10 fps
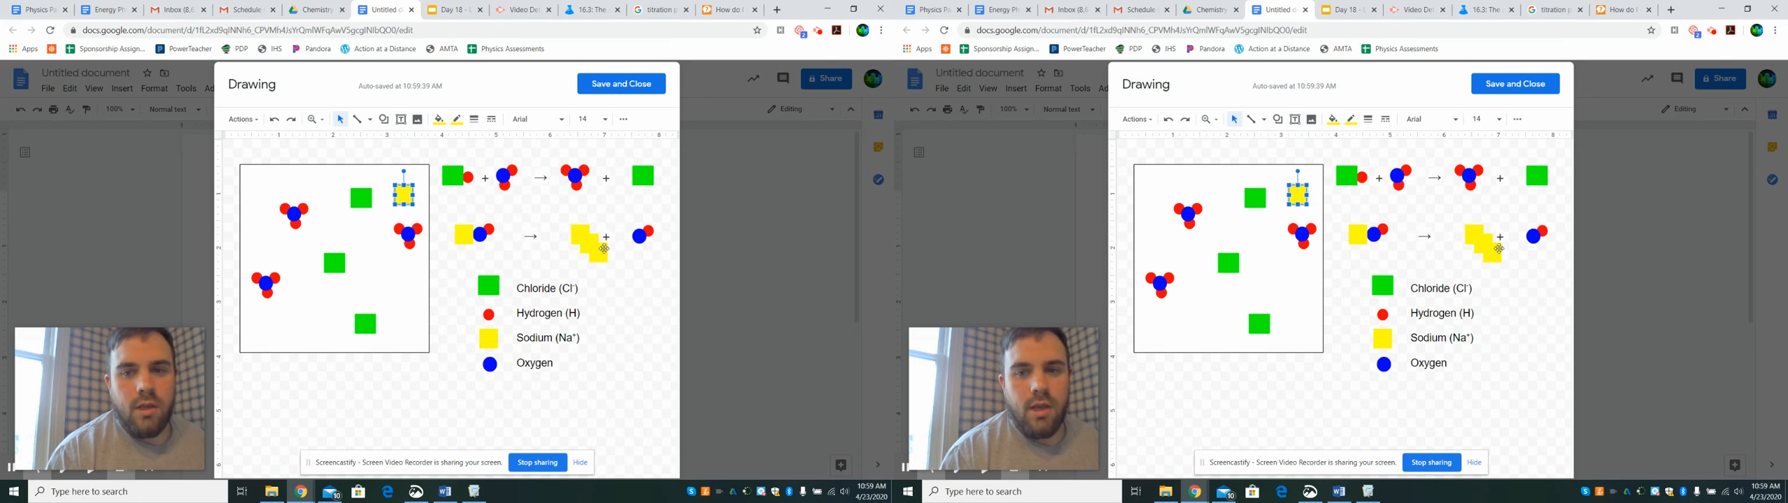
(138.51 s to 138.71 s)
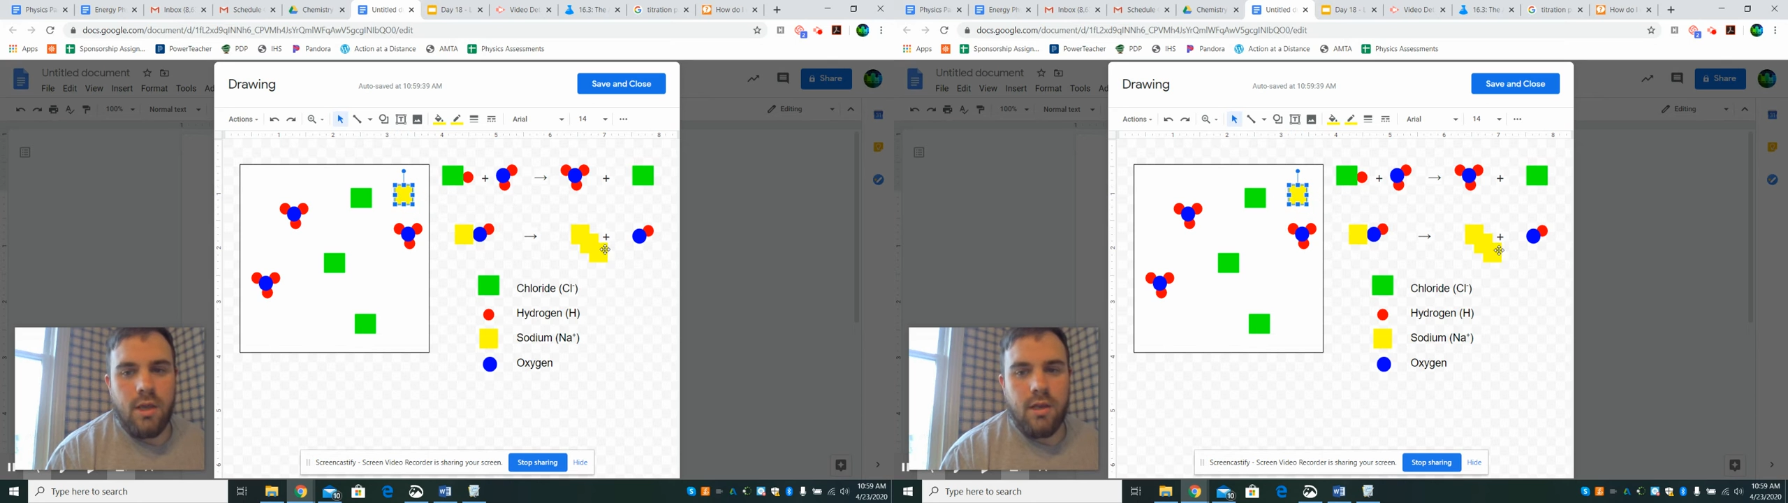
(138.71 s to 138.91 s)

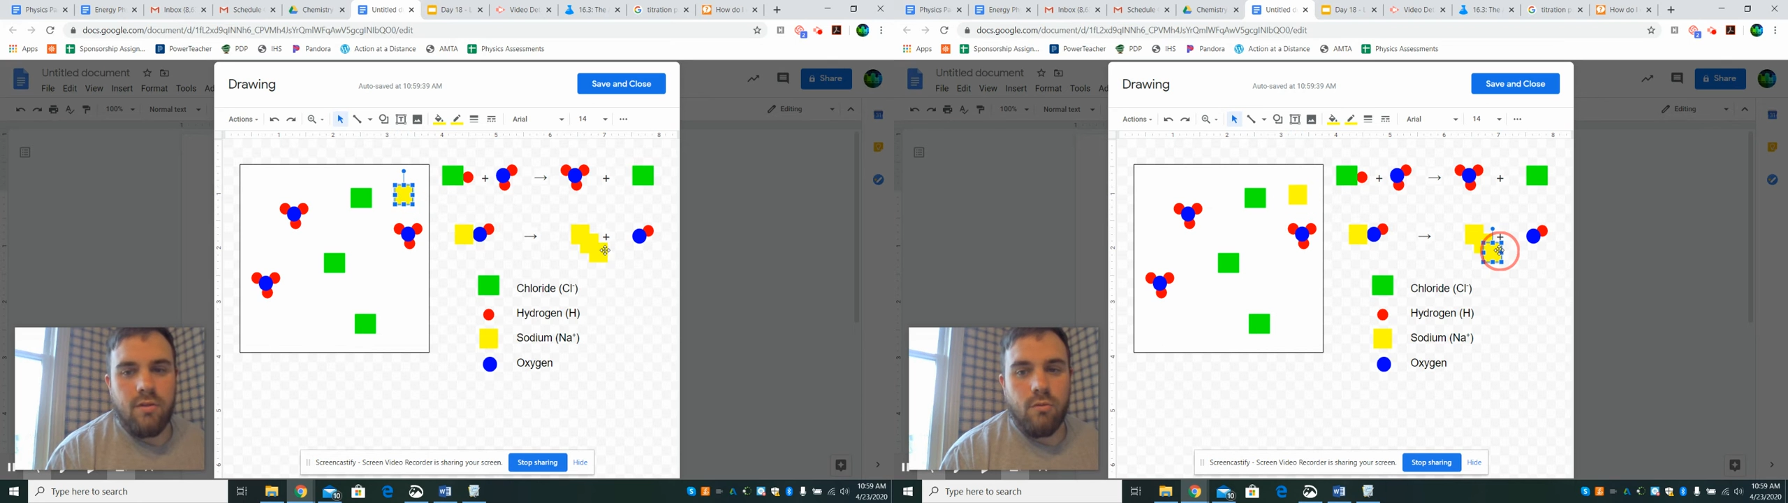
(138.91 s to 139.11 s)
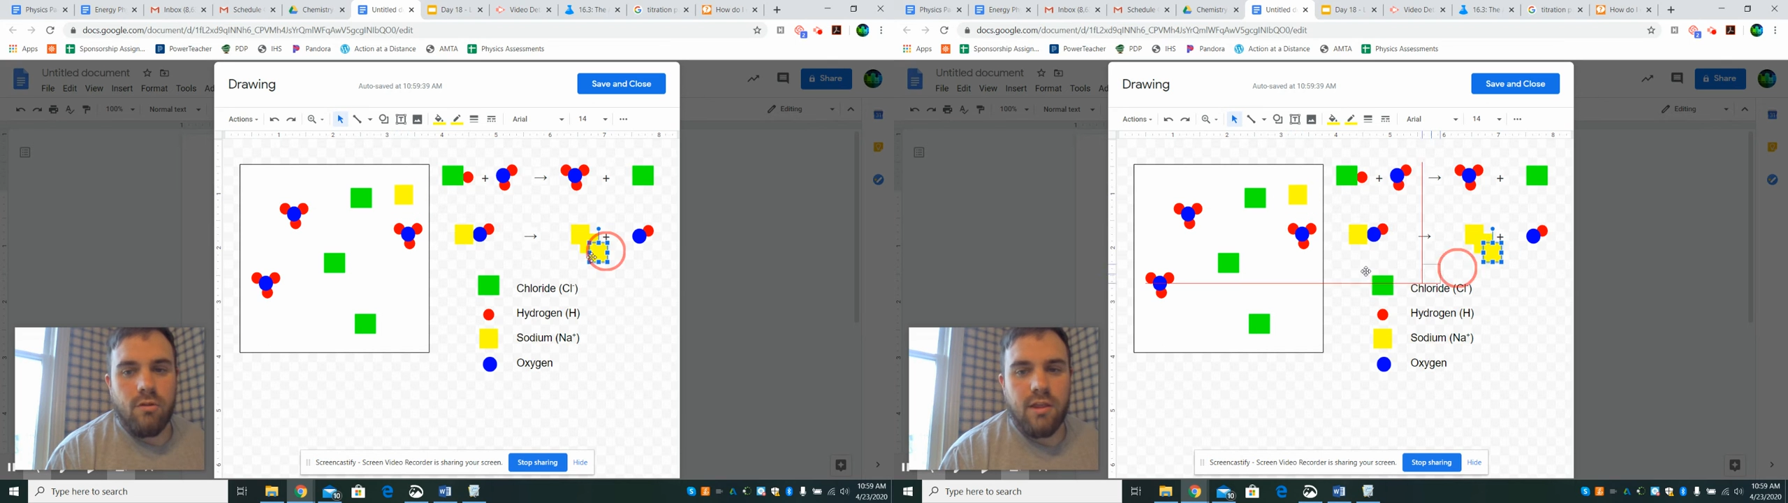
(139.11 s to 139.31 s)
Okay, in
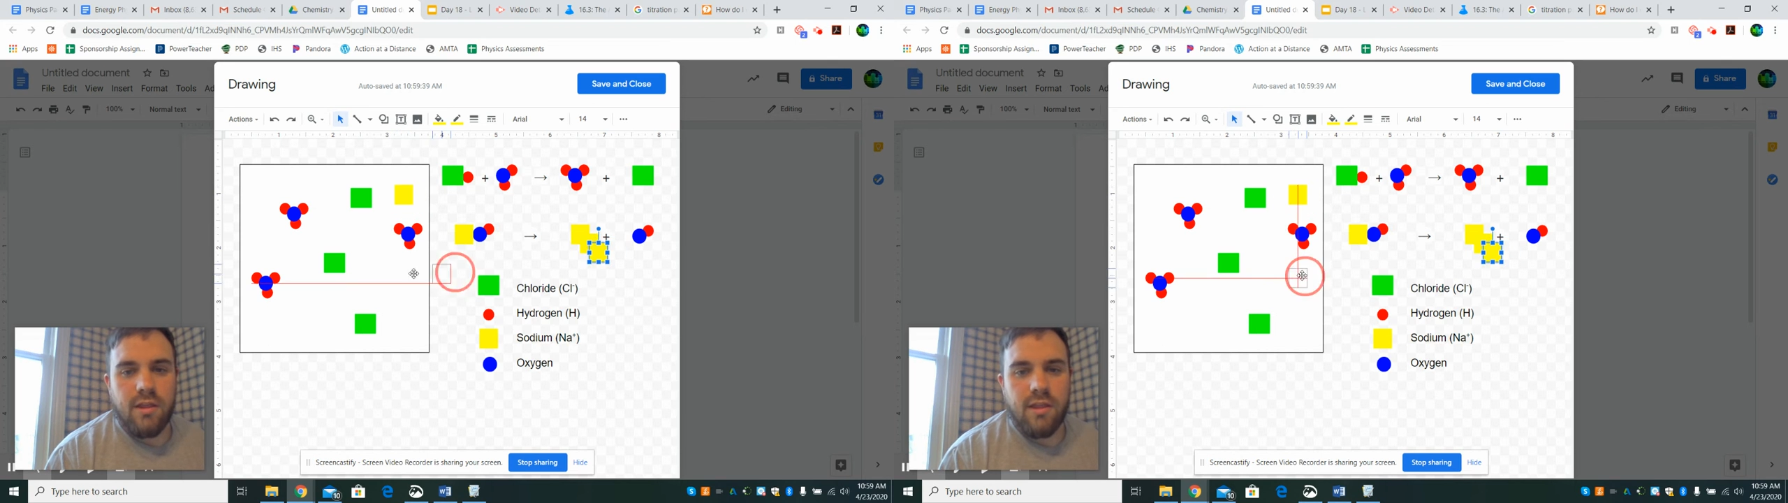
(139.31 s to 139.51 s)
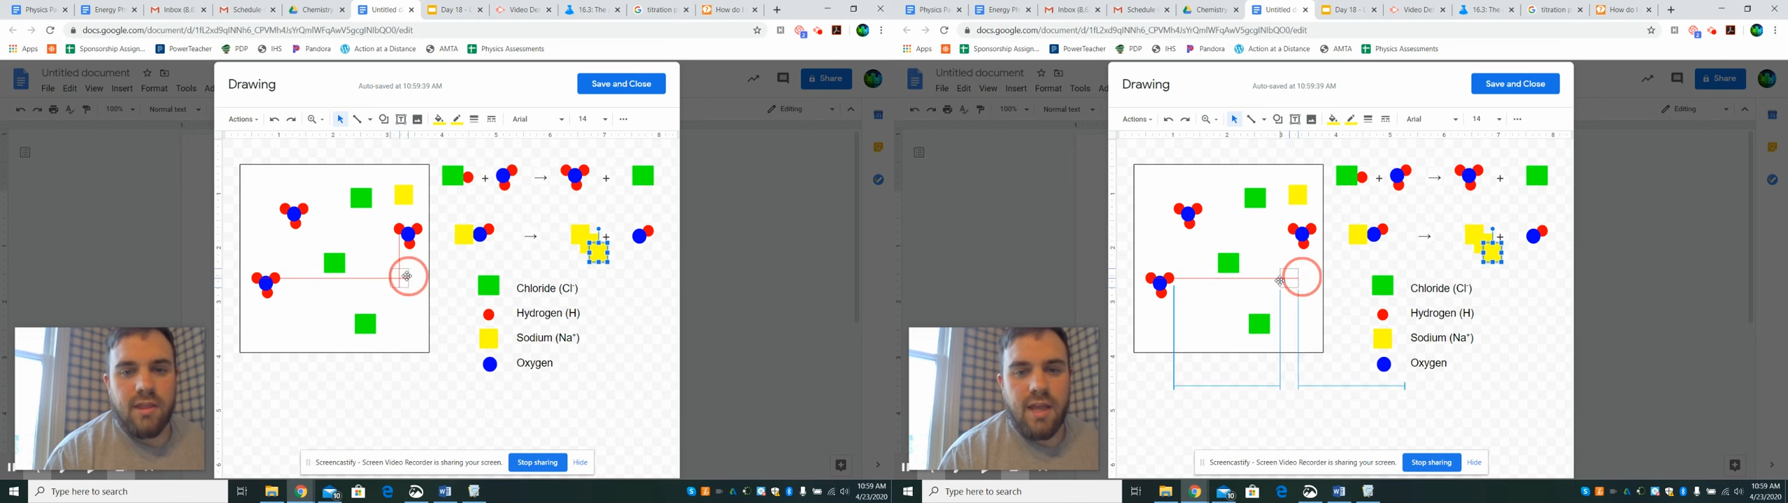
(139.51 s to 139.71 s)
other words,
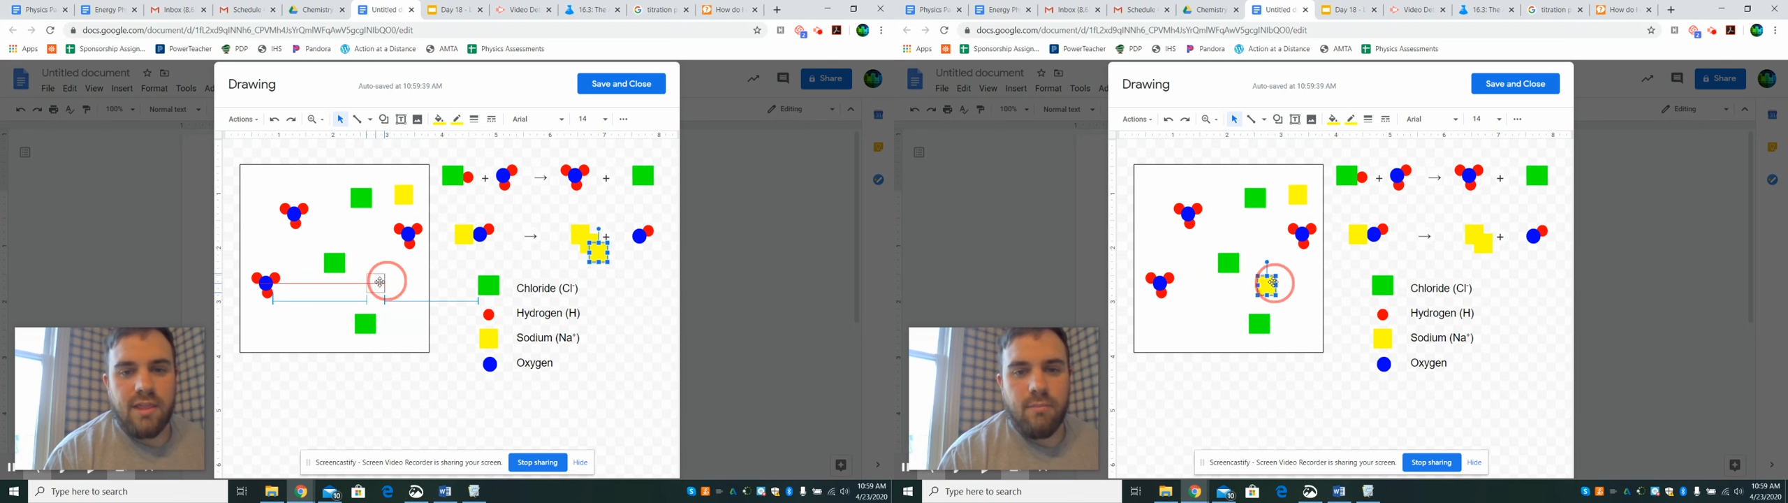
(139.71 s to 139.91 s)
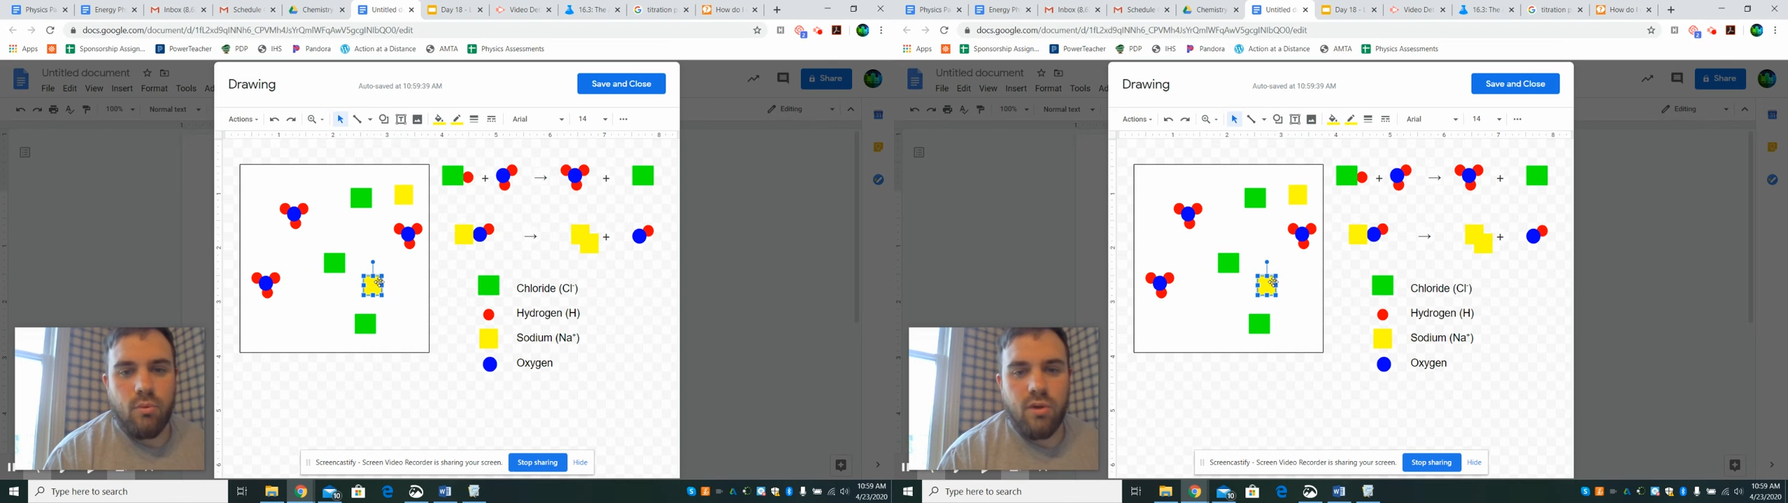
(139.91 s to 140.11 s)
this is
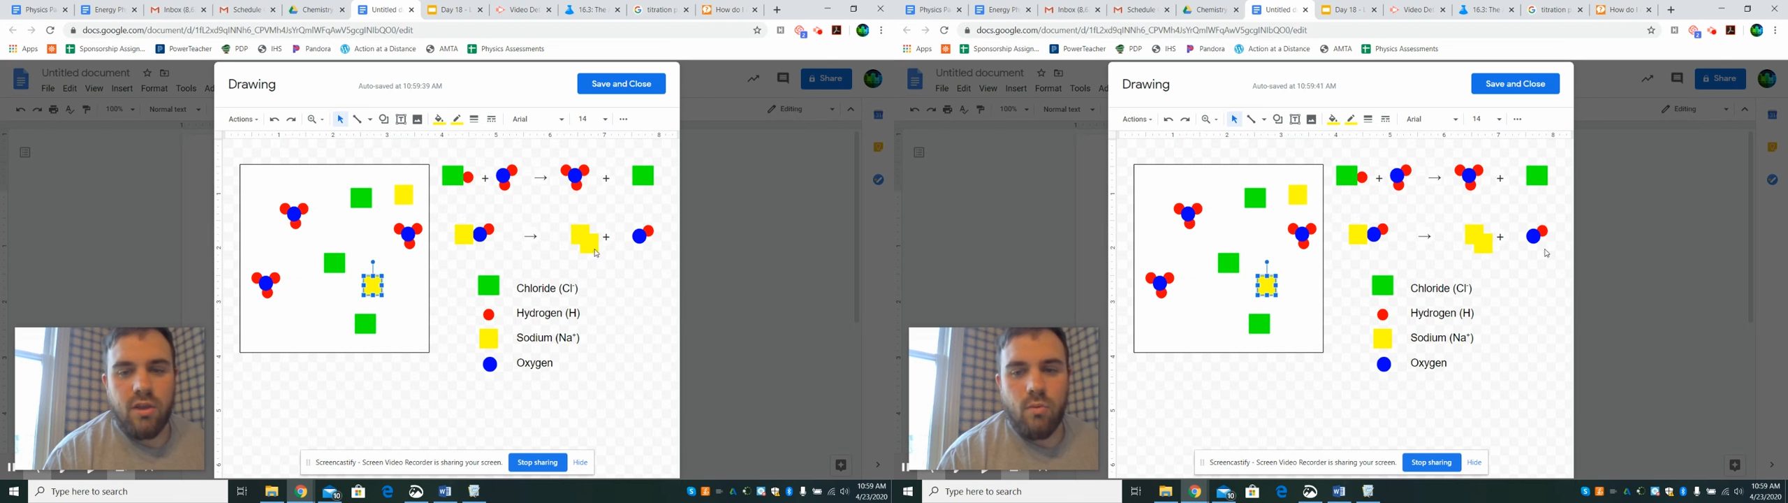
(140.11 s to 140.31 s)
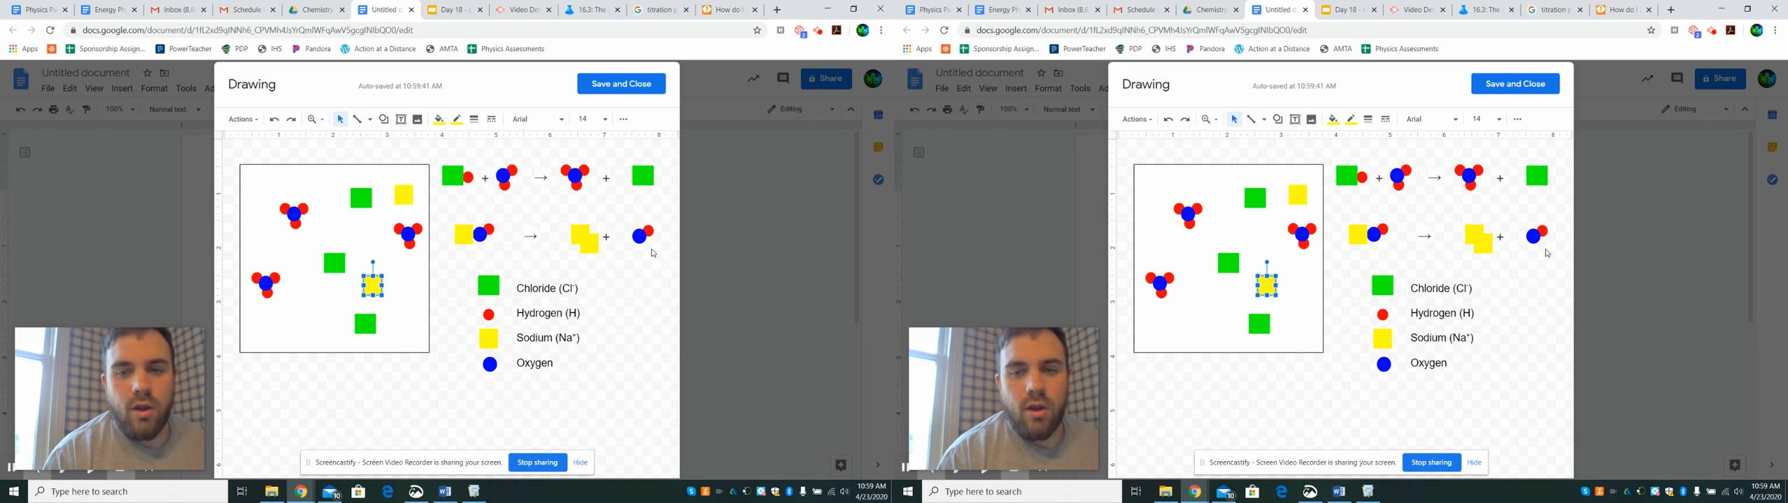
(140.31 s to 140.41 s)
at the point